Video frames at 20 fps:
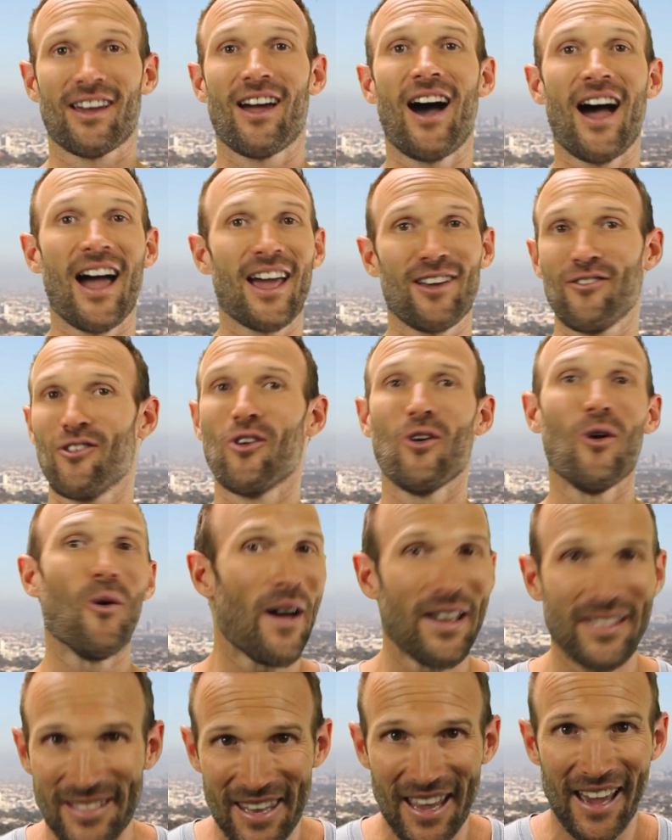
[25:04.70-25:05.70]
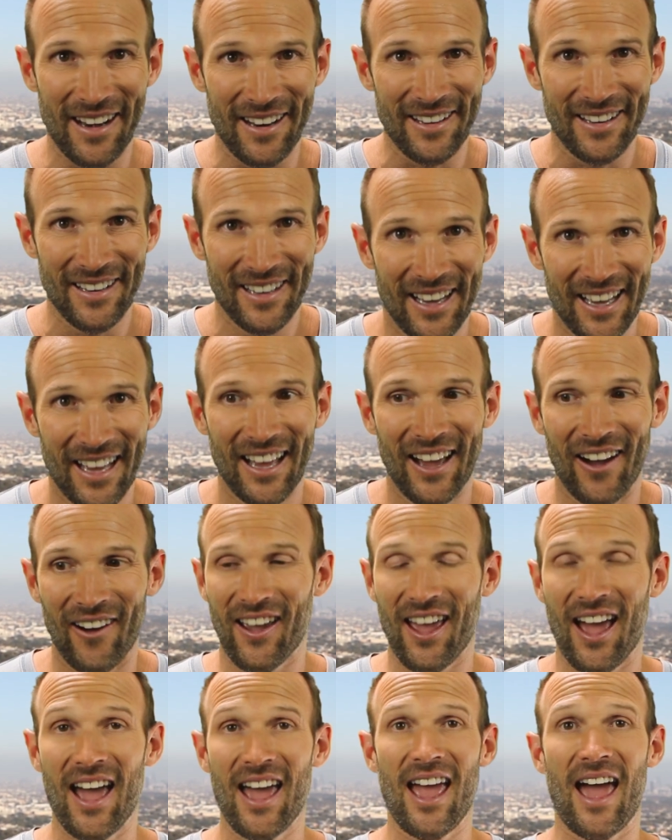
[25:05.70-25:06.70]
the guy you've always dated,
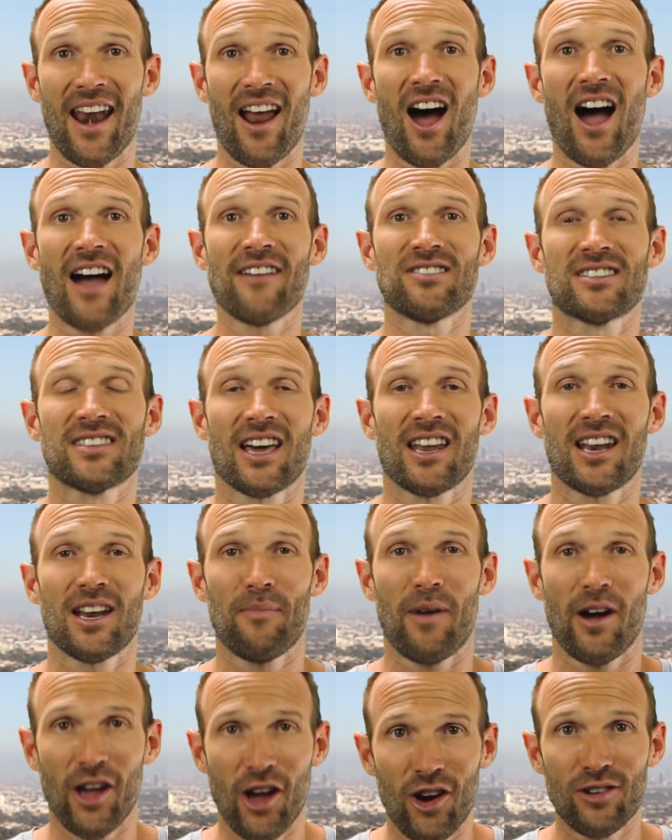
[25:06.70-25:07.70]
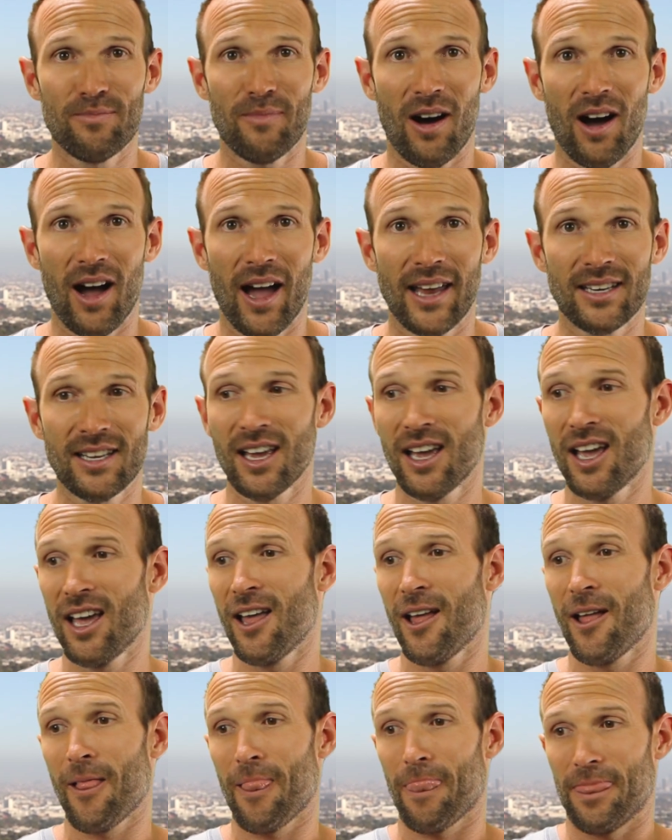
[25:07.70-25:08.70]
okay? And I've studied my own mind.
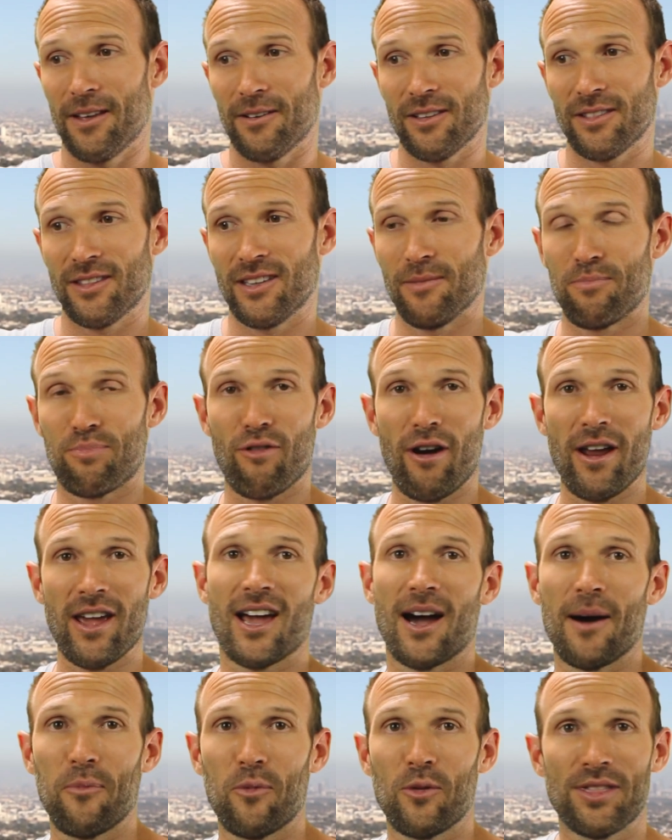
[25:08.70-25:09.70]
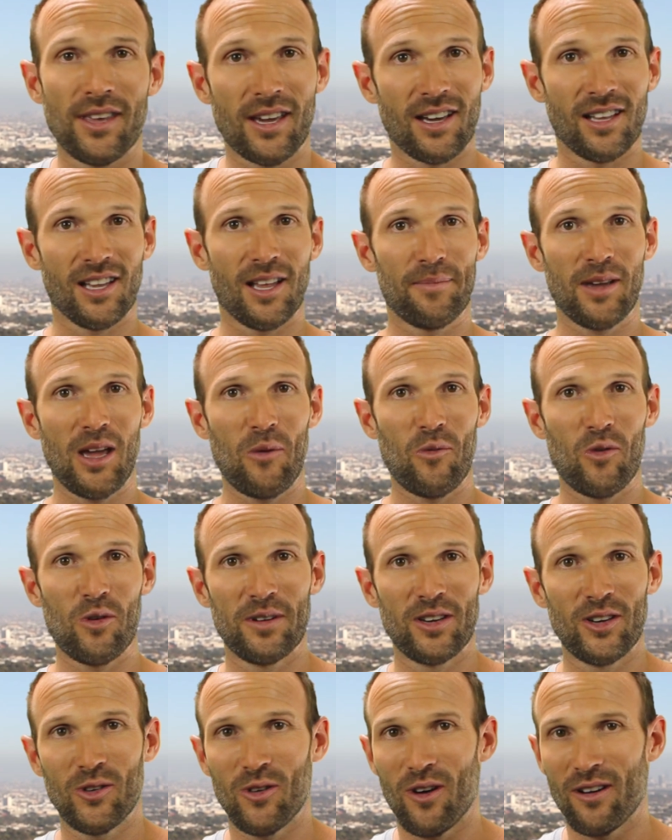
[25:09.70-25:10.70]
The breakup with the Colombian
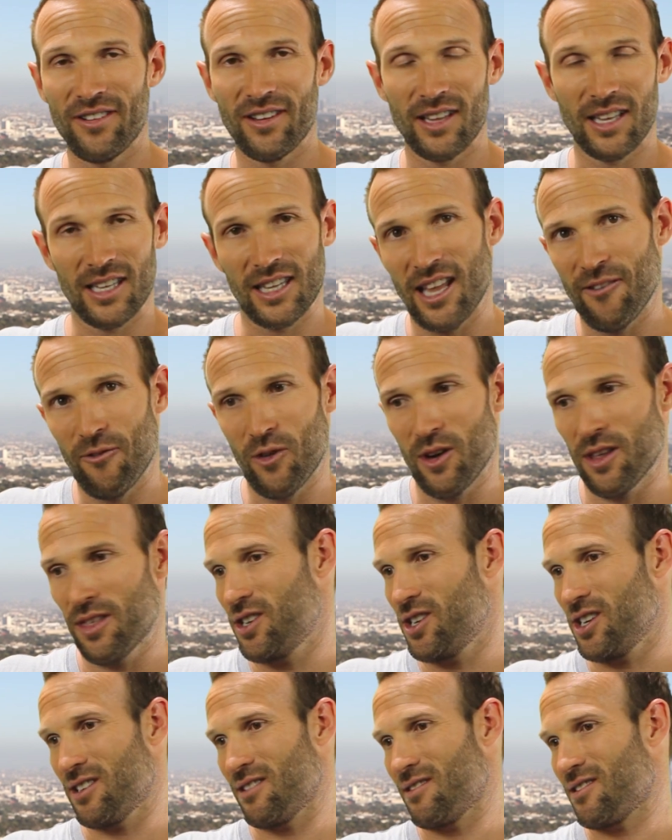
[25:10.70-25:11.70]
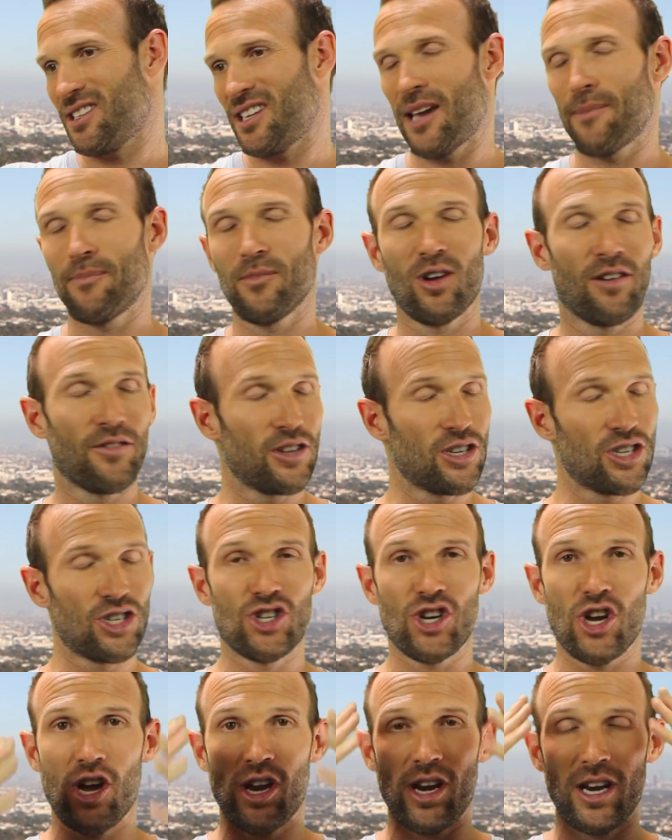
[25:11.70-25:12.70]
woman who I fell in love with just set me on this
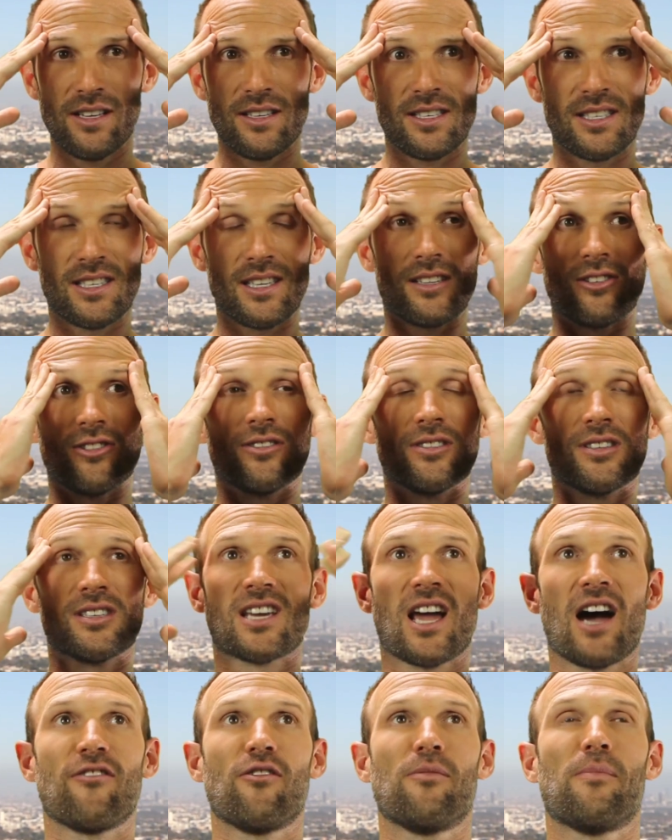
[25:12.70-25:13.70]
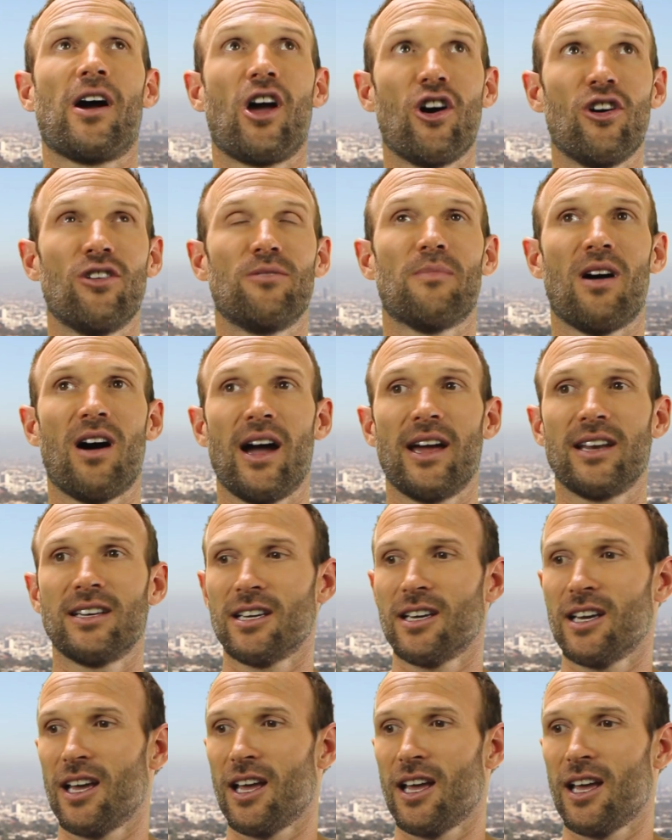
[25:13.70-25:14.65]
journey to discover my own mind.